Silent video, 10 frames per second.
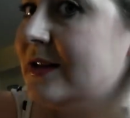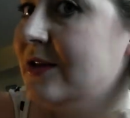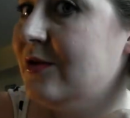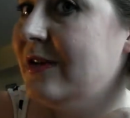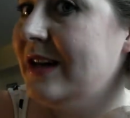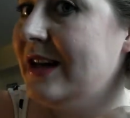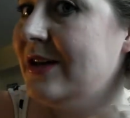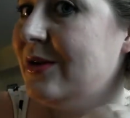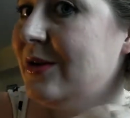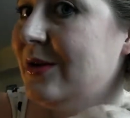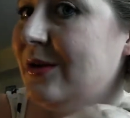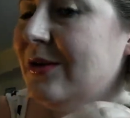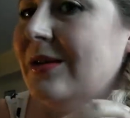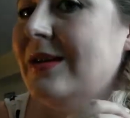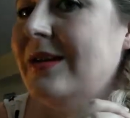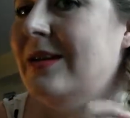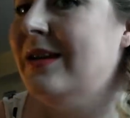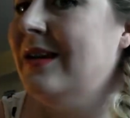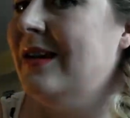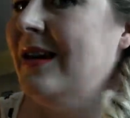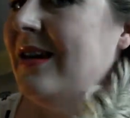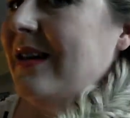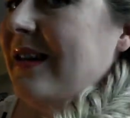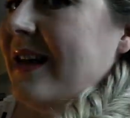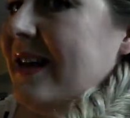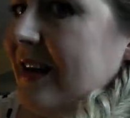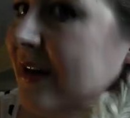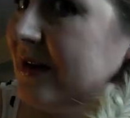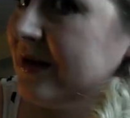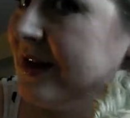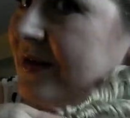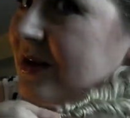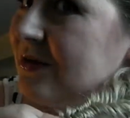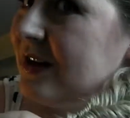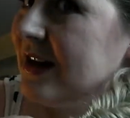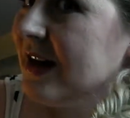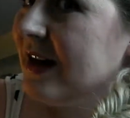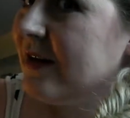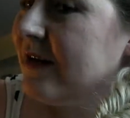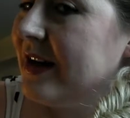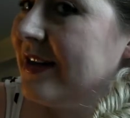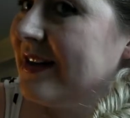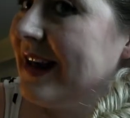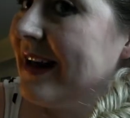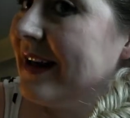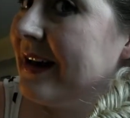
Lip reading: Look really cool. And there you go. So you have this really thick,